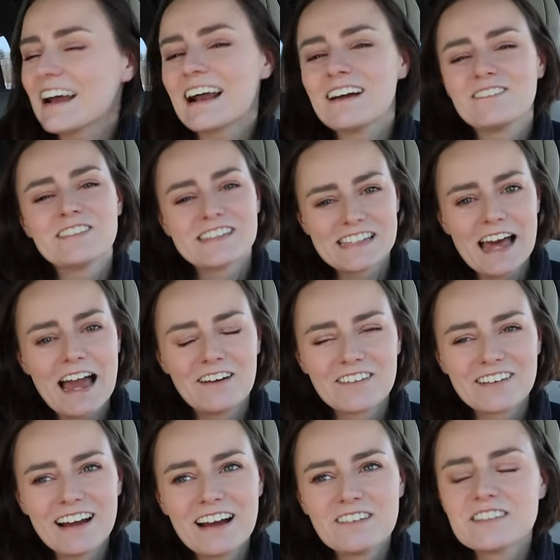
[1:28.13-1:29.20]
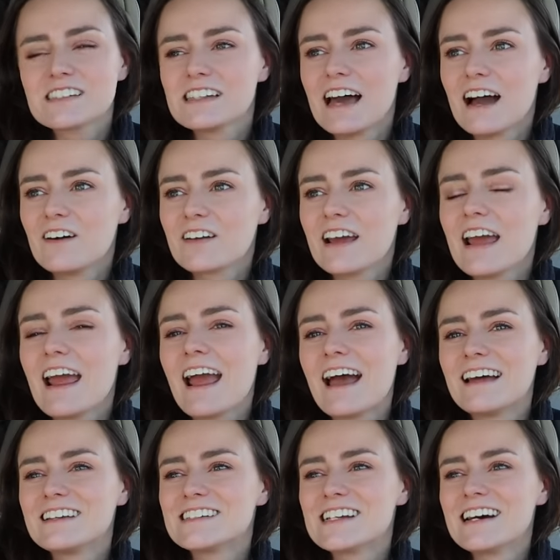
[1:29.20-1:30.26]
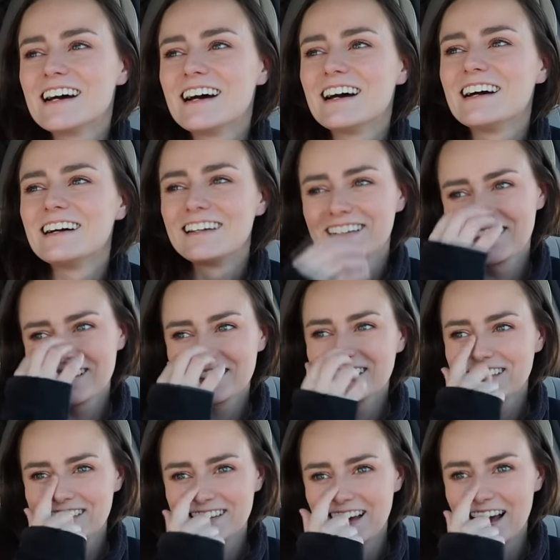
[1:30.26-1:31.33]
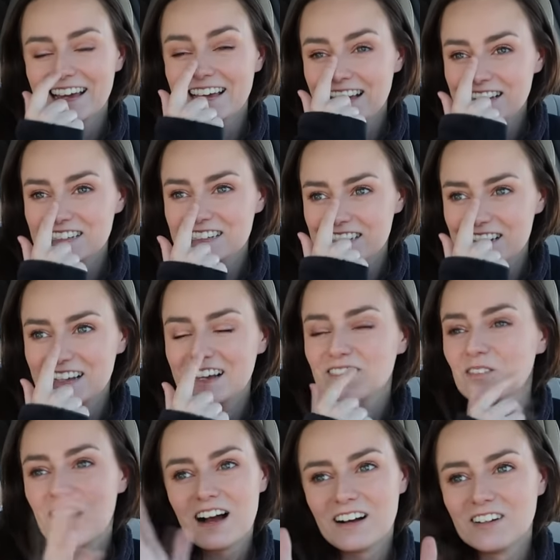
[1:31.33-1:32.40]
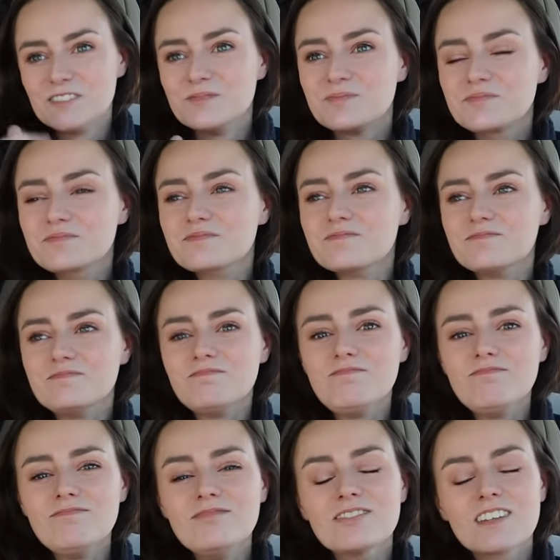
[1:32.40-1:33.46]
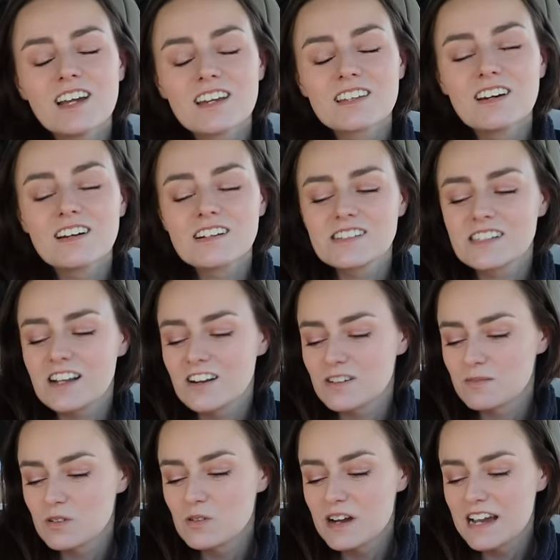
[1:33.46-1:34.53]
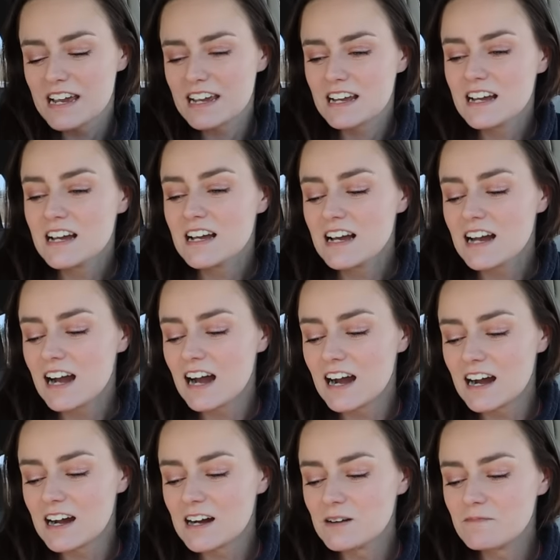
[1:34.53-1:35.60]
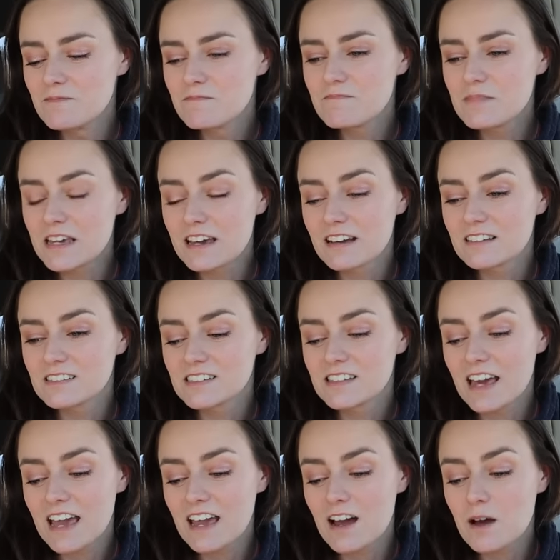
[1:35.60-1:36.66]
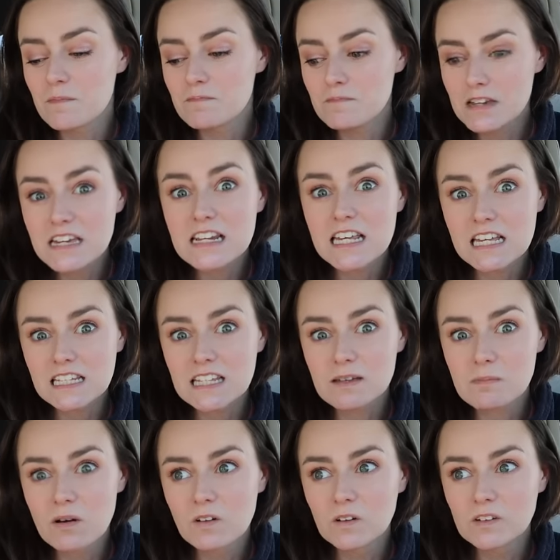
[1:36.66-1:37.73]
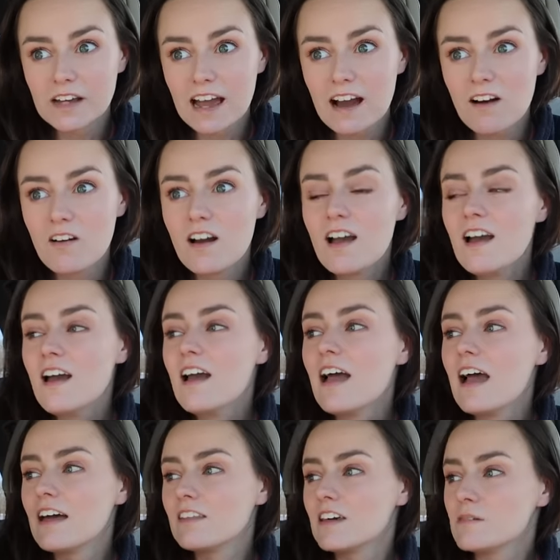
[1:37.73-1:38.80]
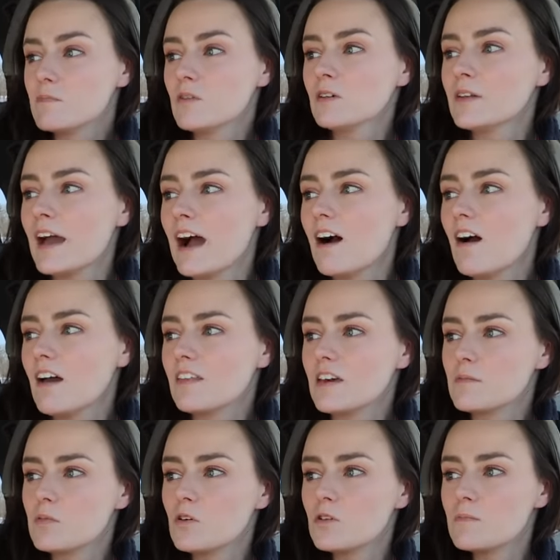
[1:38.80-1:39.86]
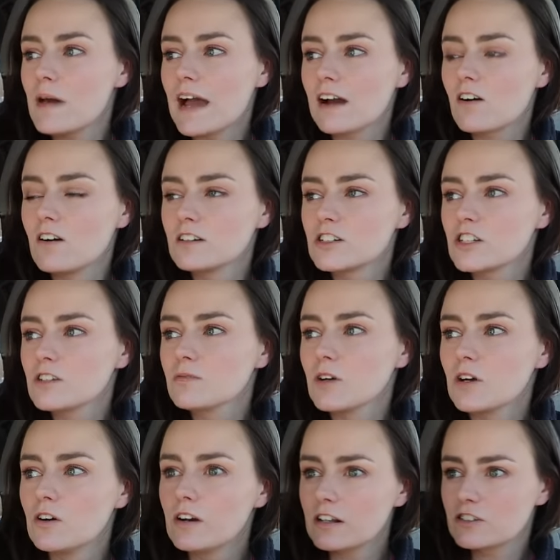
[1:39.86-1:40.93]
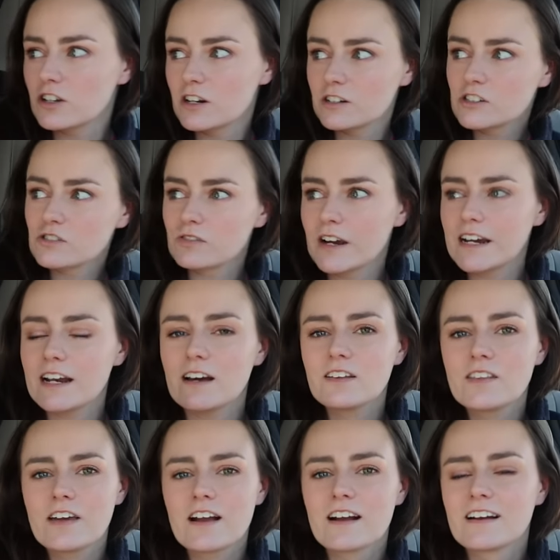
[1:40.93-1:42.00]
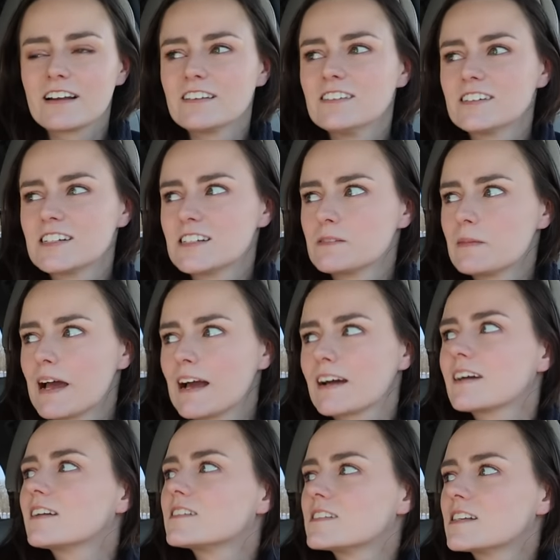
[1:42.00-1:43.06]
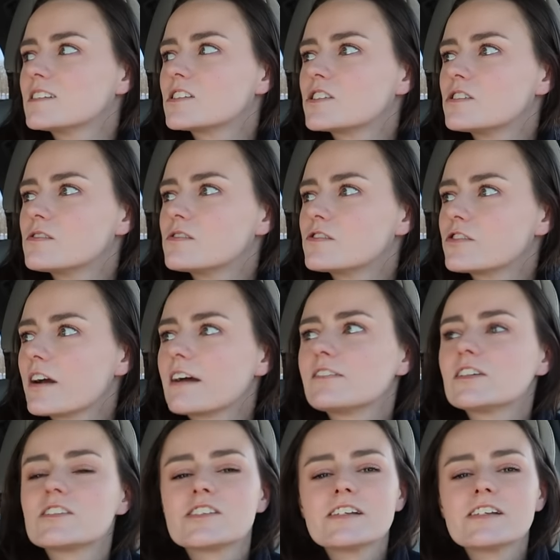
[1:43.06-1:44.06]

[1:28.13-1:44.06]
And I was loud. I was loud. And uh, I guess, well, I thought I scared them away um, because they immediately pulled out. And they pulled out and they pulled back onto the road. It turns right out there. And I looked at the back and it said student driver.